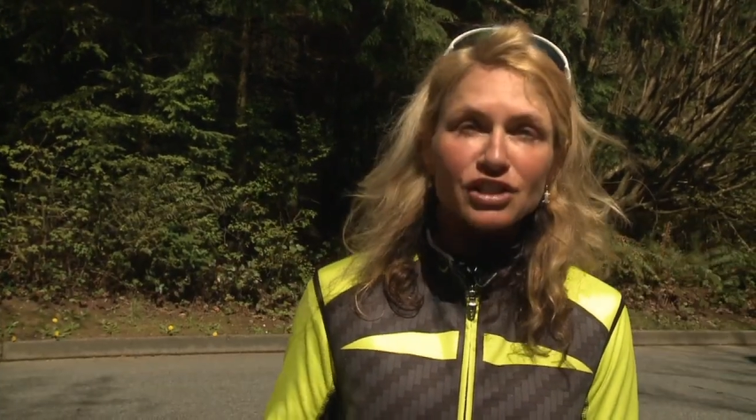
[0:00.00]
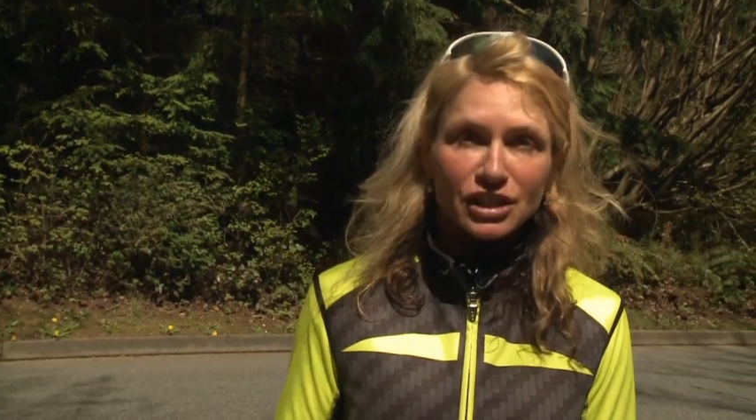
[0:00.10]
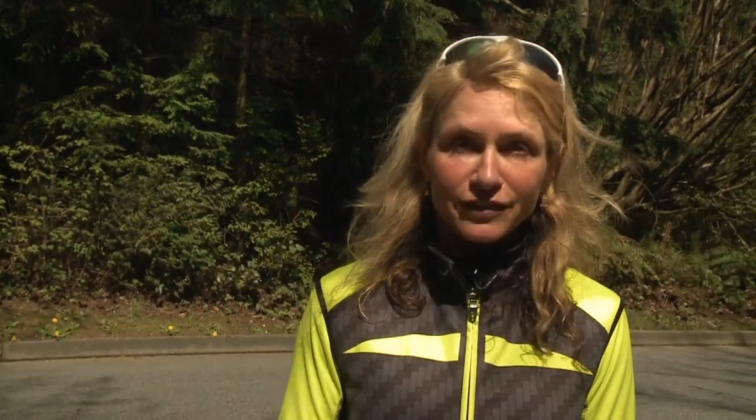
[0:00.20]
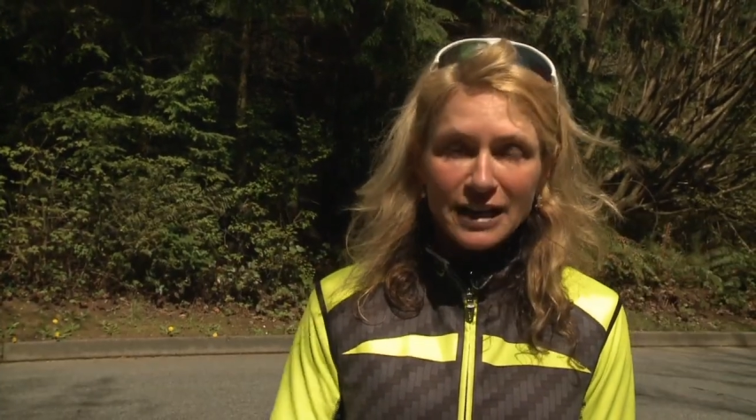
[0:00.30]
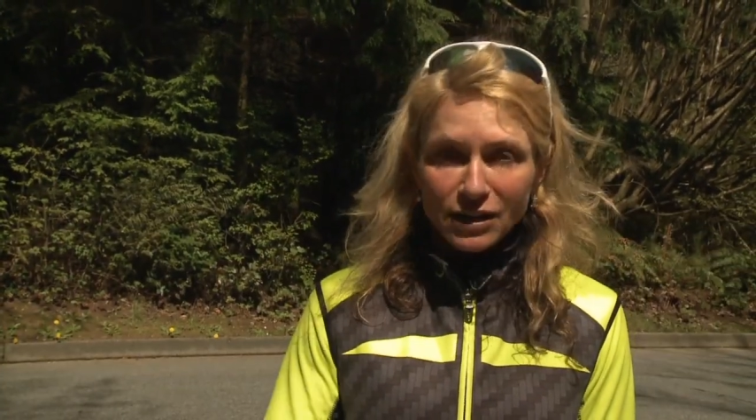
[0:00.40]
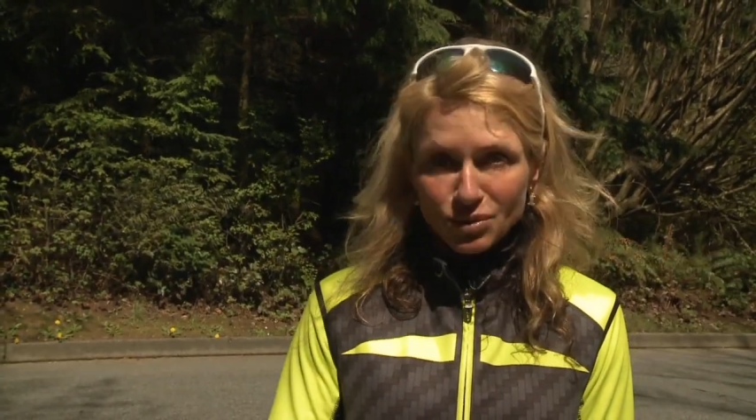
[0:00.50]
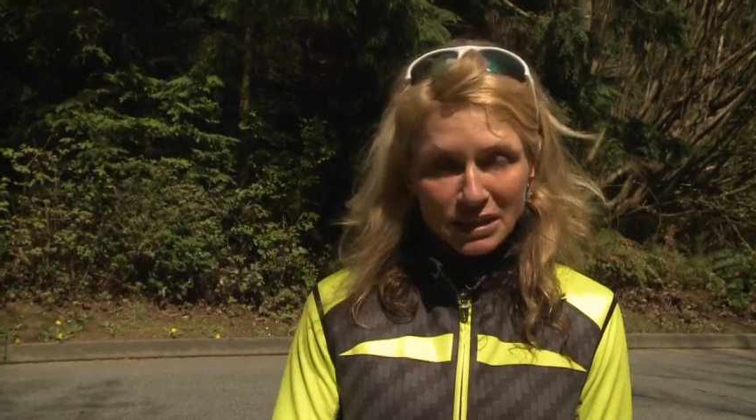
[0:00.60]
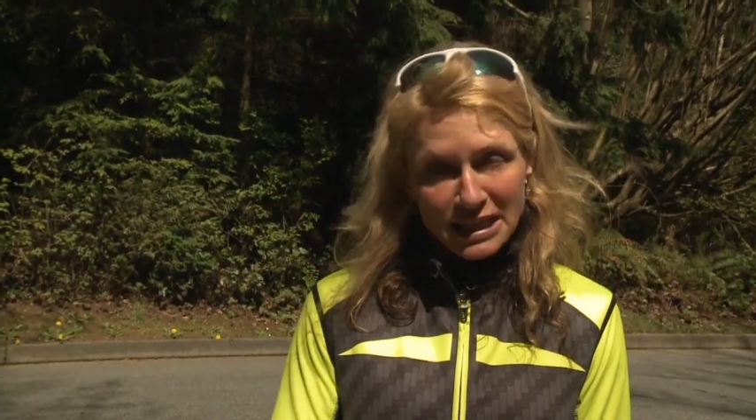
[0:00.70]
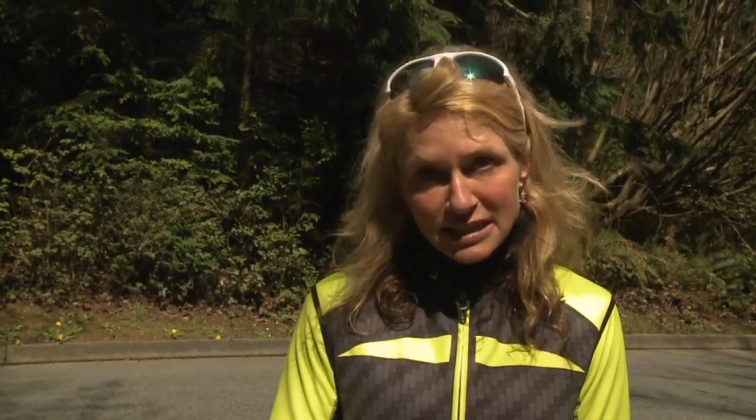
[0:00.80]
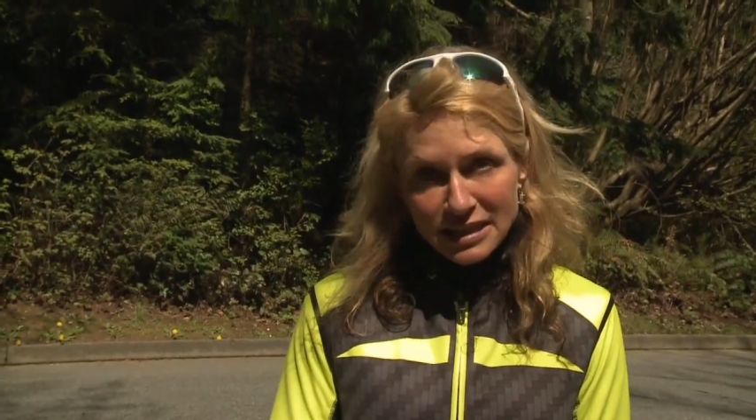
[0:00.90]
shift down to an
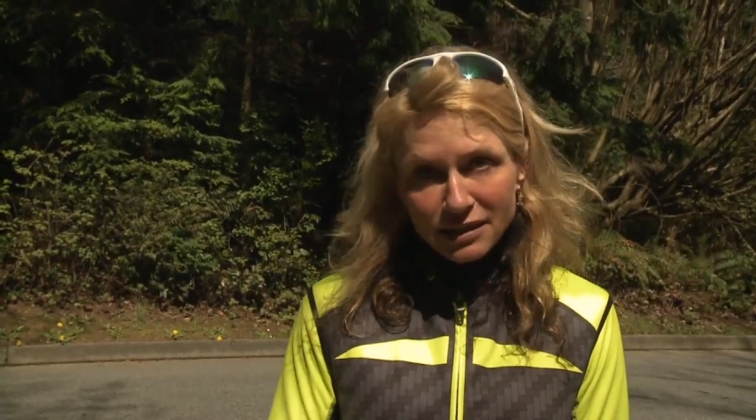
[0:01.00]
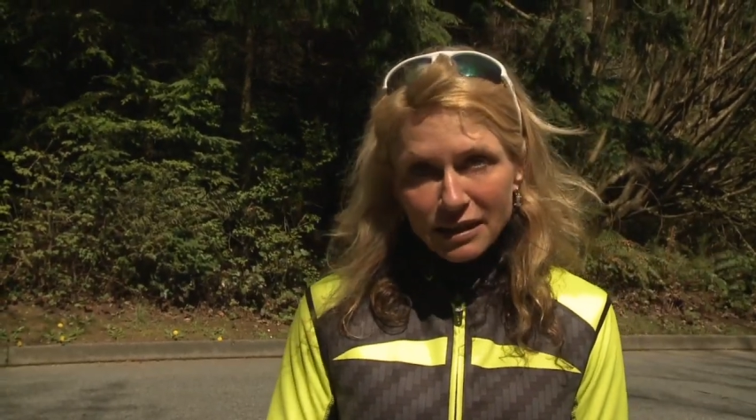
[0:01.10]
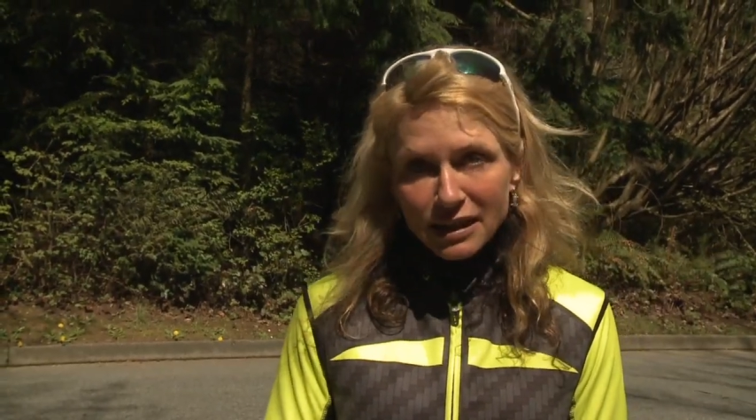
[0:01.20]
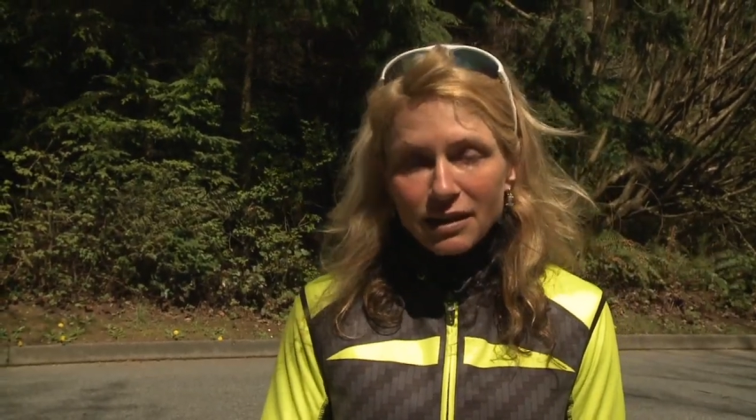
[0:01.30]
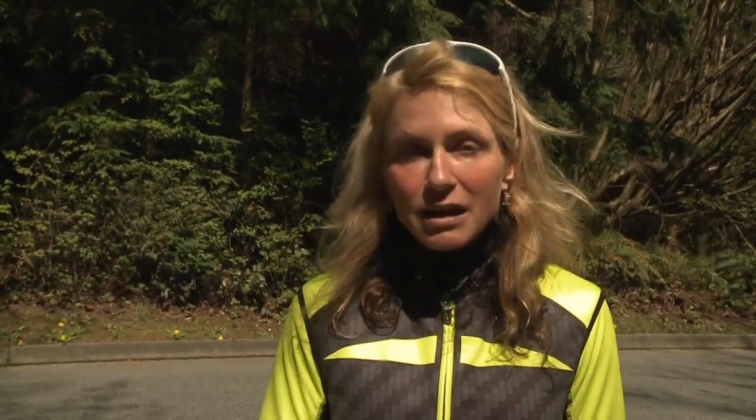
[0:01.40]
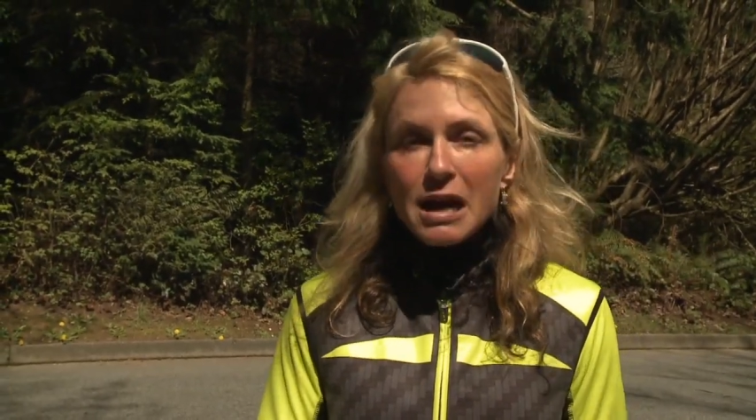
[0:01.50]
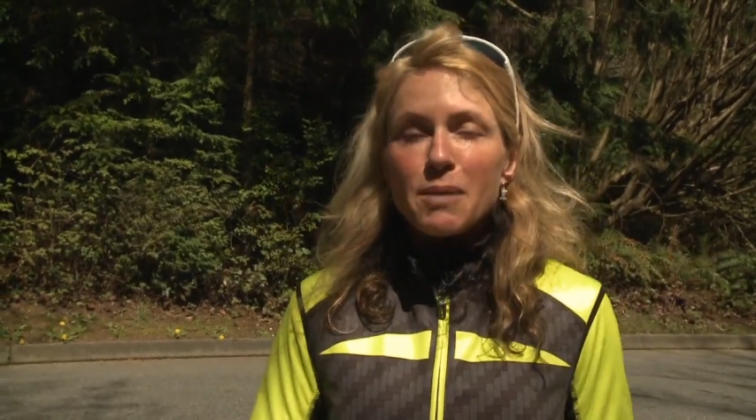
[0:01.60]
easier gear,